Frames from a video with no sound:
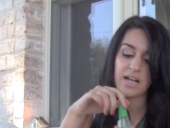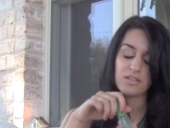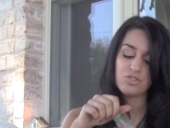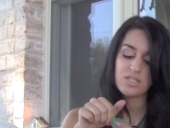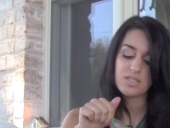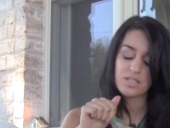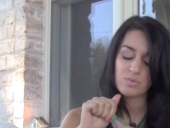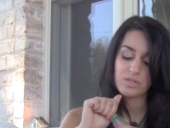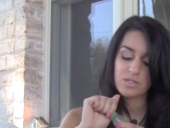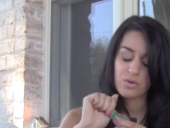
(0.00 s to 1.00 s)
polishes and
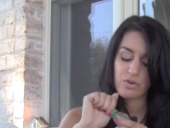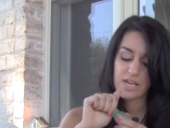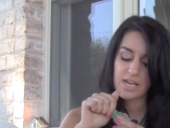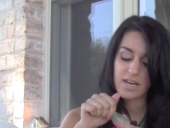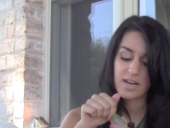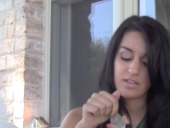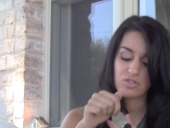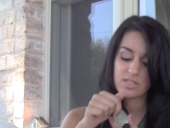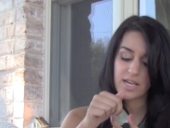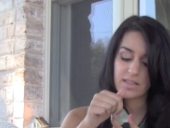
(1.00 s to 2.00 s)
this one's green and I
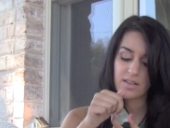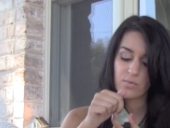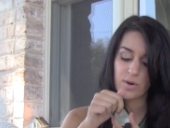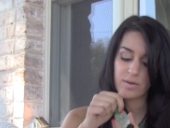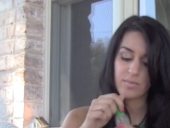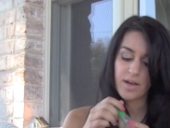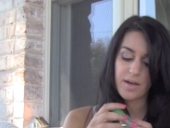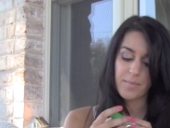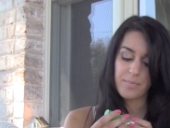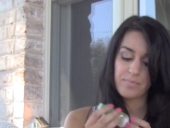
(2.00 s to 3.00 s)
just like this one.
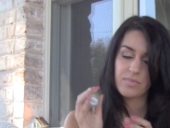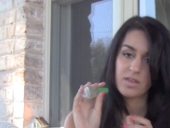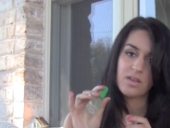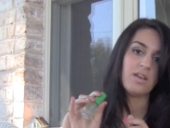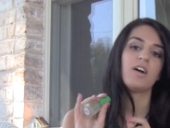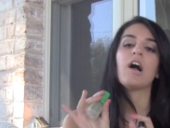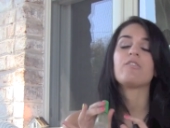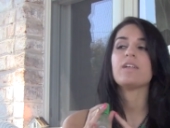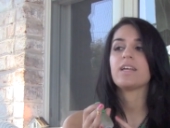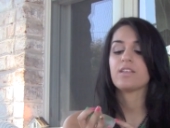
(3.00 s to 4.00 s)
Um, I
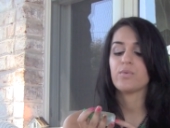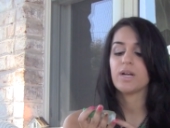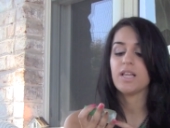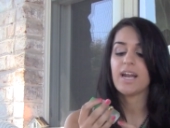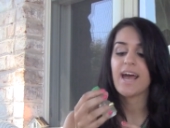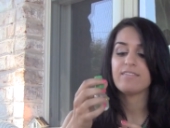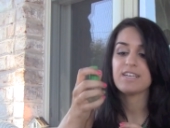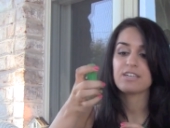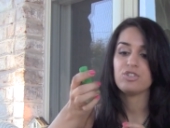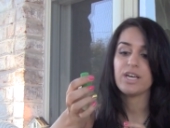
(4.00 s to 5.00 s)
really like this one a lot. I have
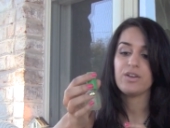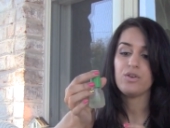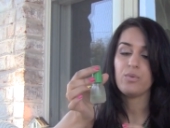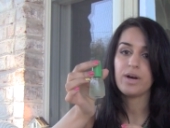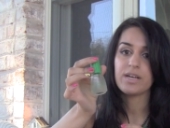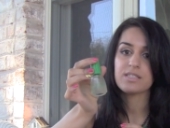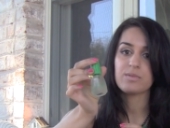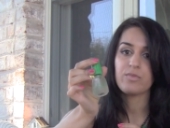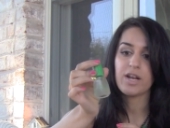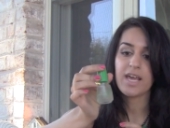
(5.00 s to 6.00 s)
to actually get a new one because
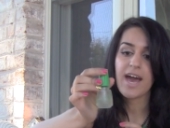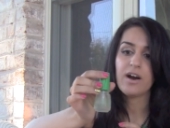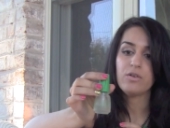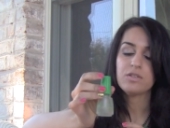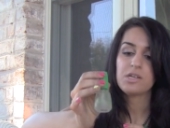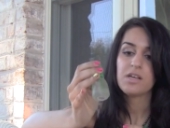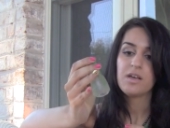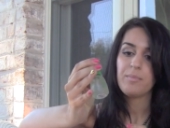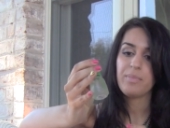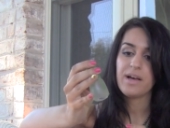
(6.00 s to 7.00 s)
I'm running out.
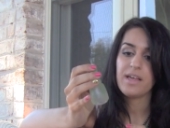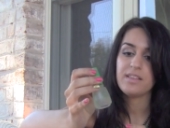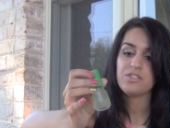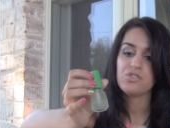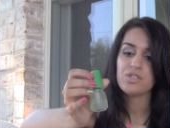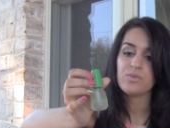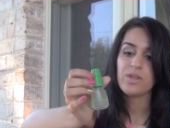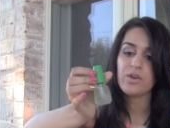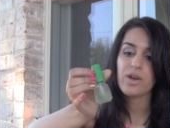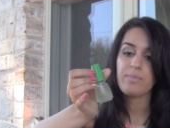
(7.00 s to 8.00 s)
But this is just a
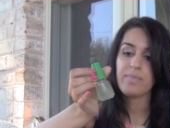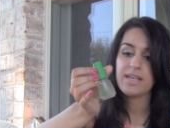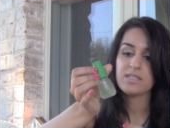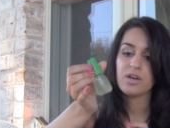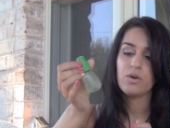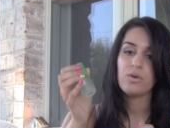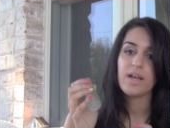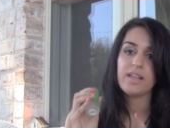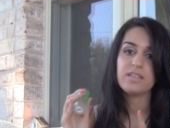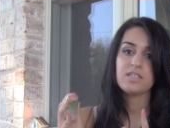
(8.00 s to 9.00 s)
really great base coat
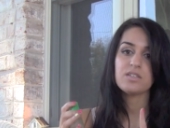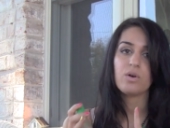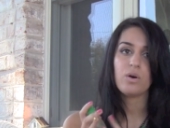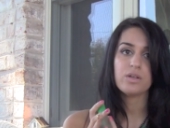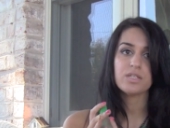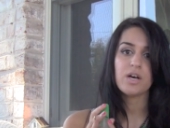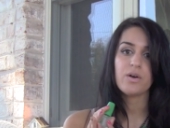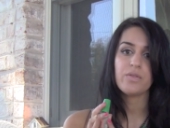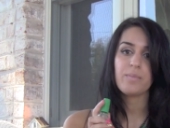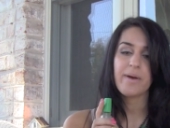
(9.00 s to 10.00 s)
and this is
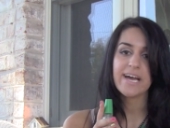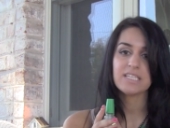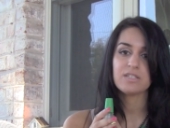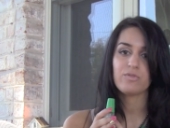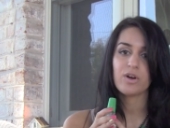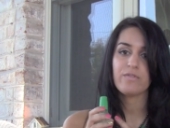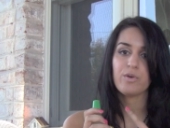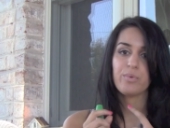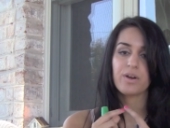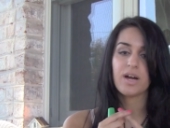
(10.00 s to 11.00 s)
also the best for if
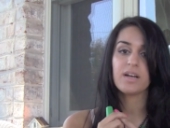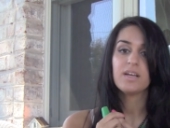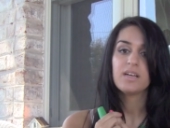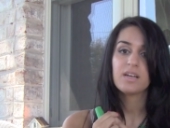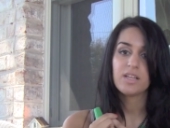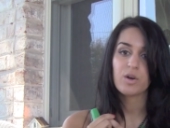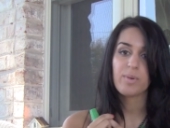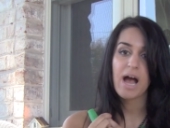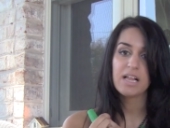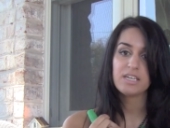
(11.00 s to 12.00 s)
you put on glitter
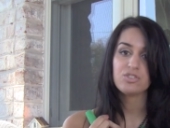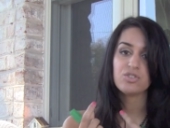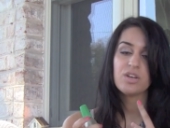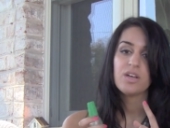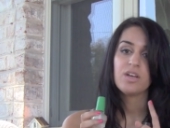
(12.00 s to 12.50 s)
polish